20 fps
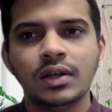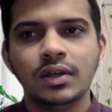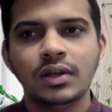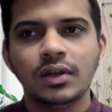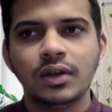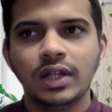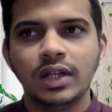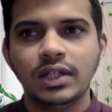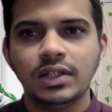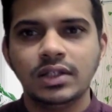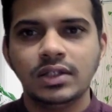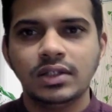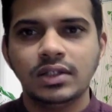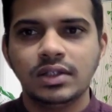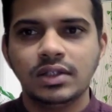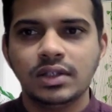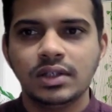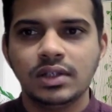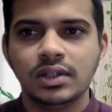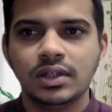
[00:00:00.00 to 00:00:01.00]
And
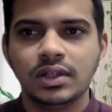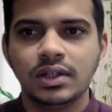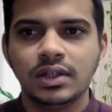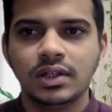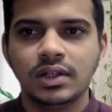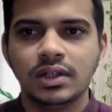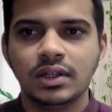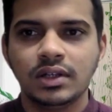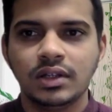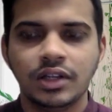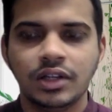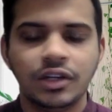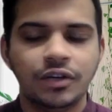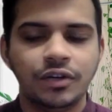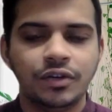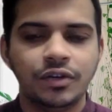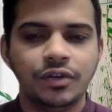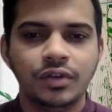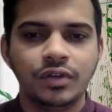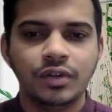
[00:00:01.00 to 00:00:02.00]
the
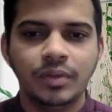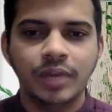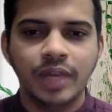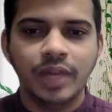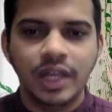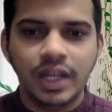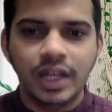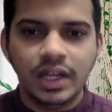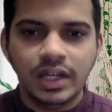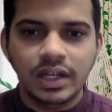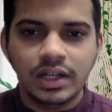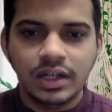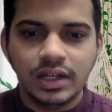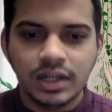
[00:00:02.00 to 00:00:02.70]
interview will be